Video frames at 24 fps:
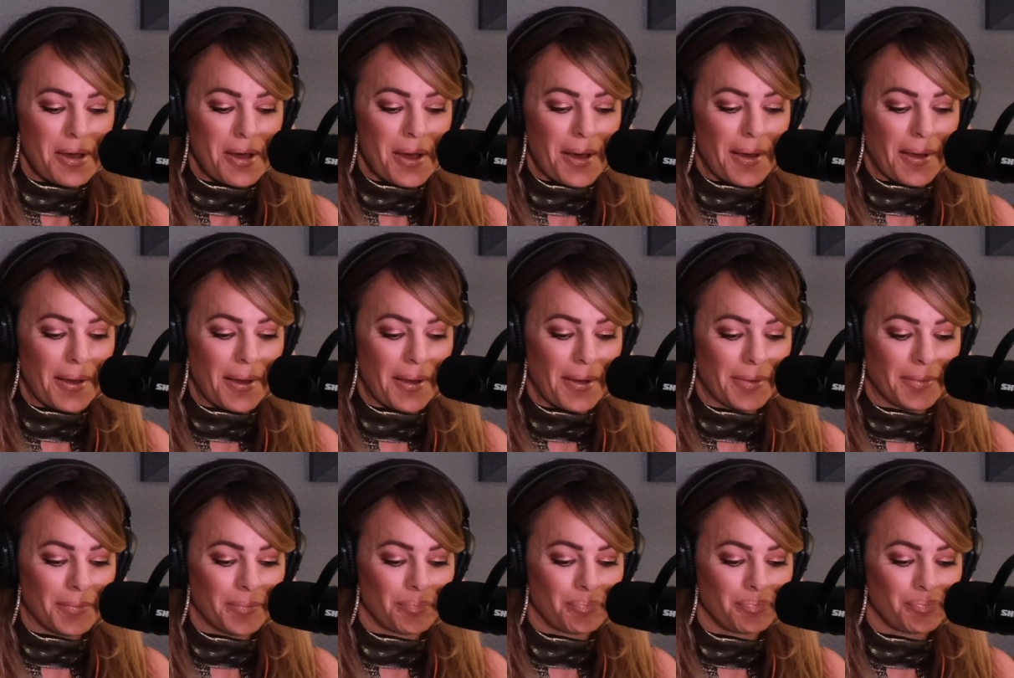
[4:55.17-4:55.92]

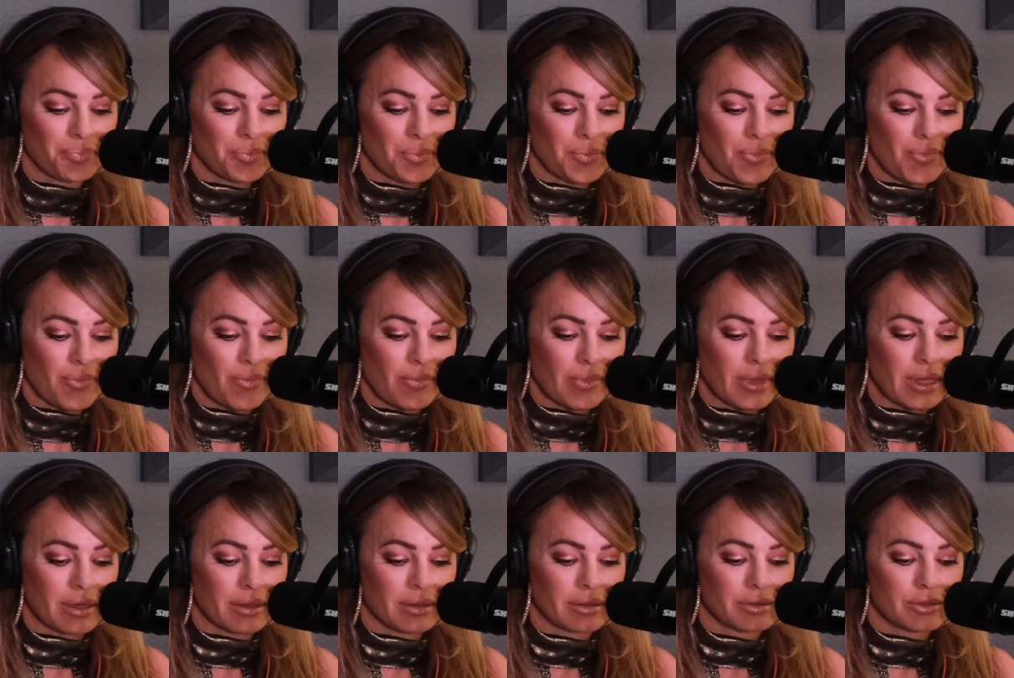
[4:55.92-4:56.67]
Um,
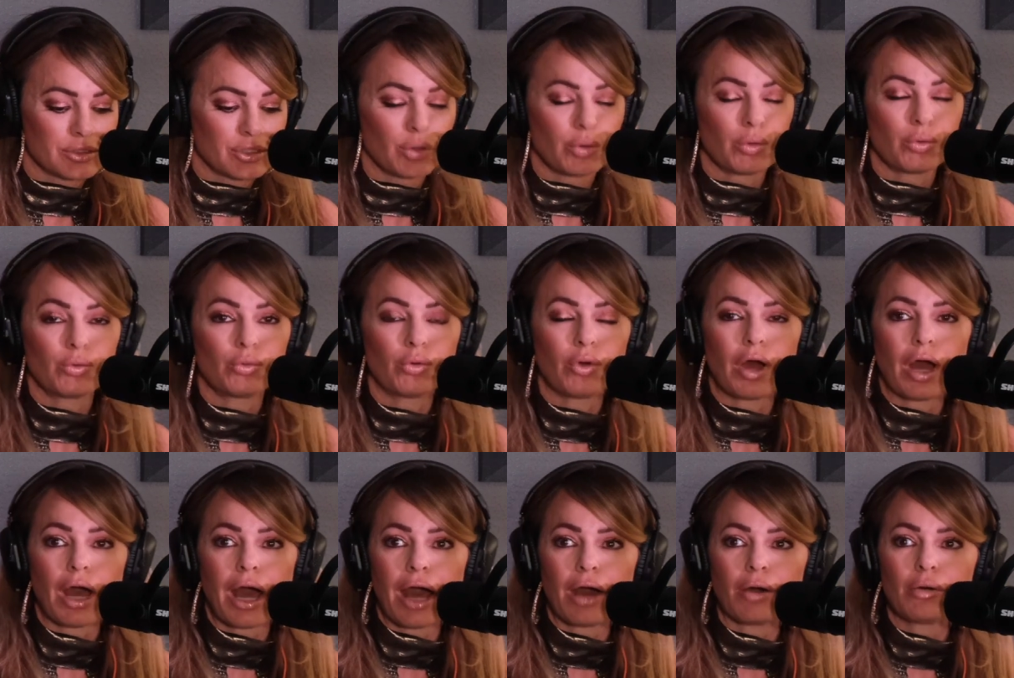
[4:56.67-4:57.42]
so
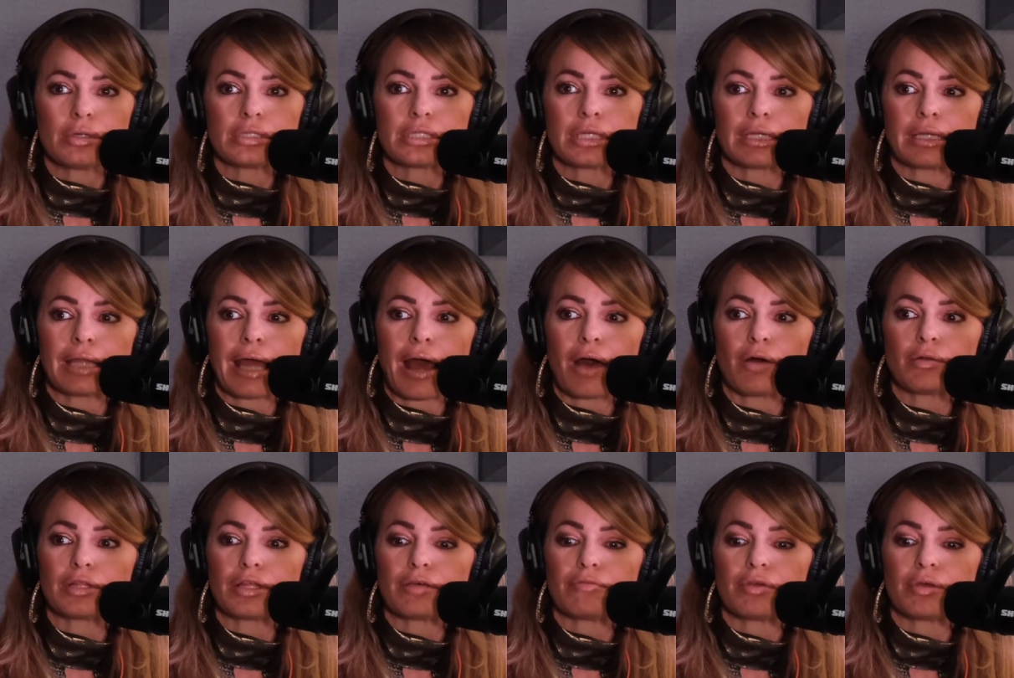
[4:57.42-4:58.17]
how is it now
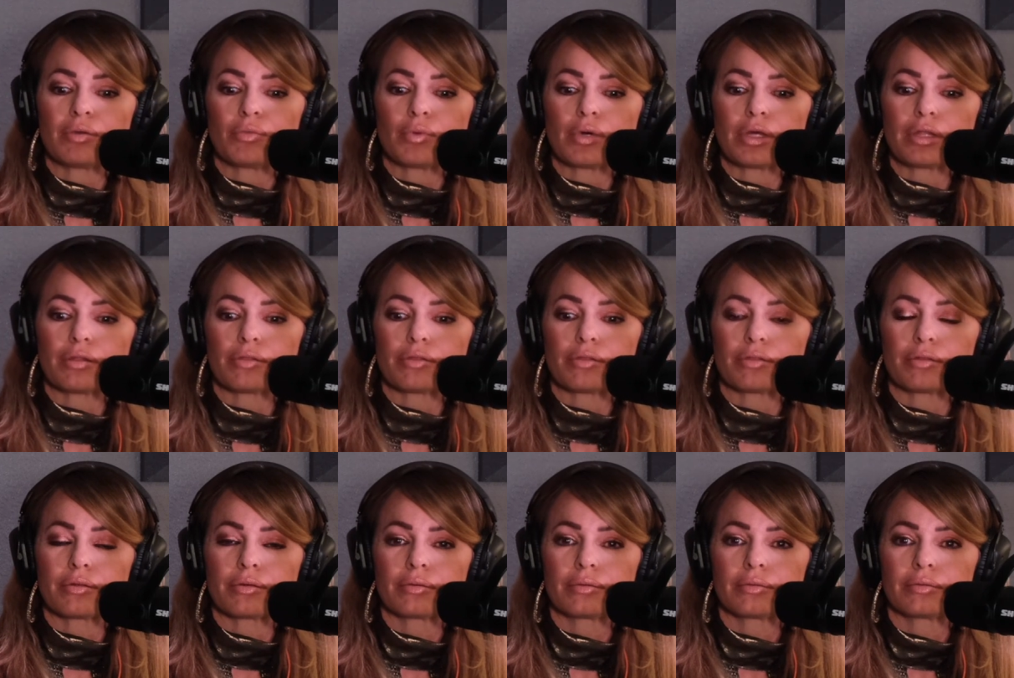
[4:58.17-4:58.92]
living with
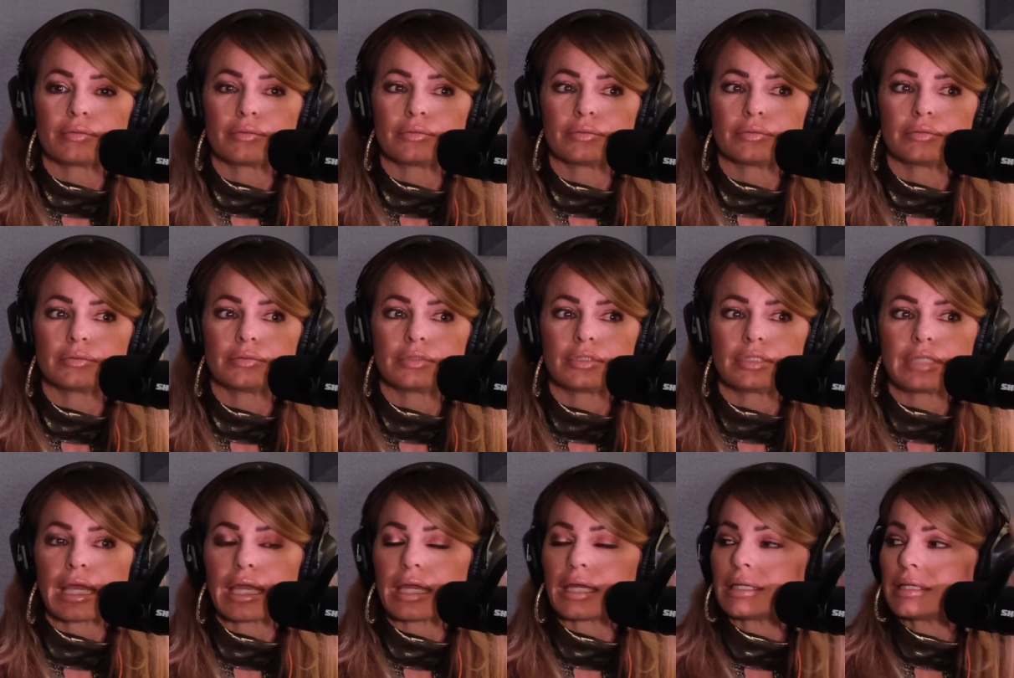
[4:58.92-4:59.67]

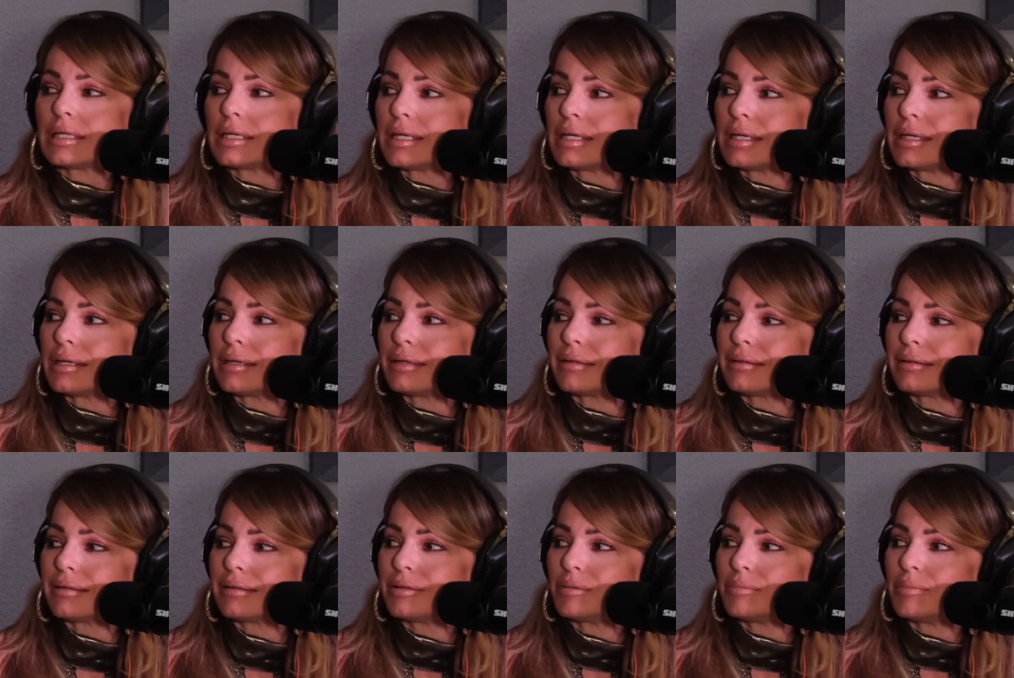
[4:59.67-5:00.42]
Sandy,
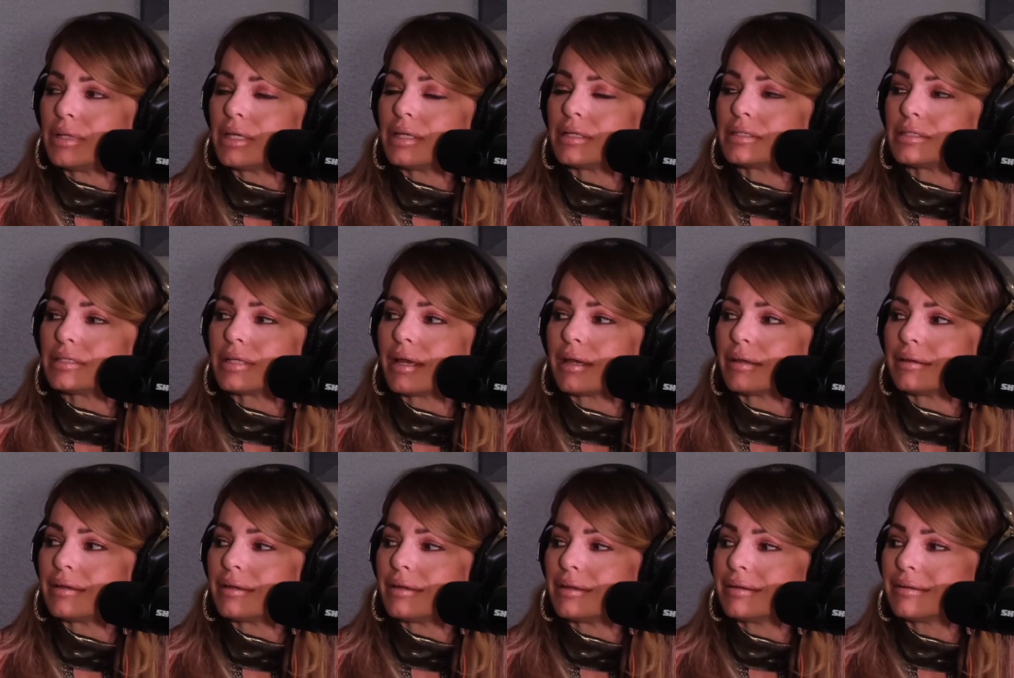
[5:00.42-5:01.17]
me and
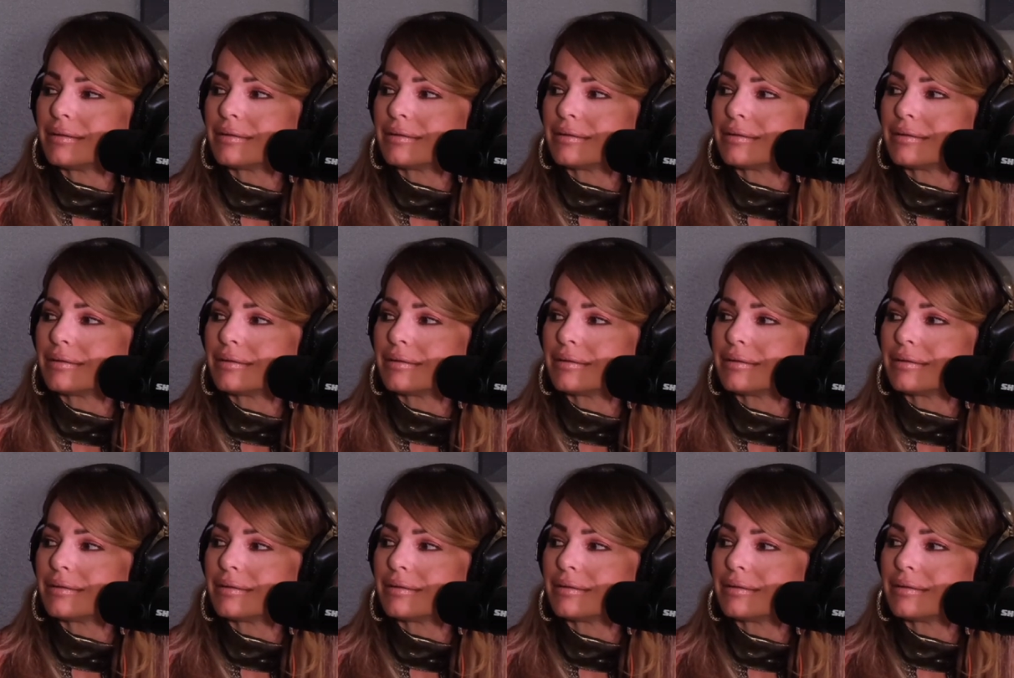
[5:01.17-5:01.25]
Sandy?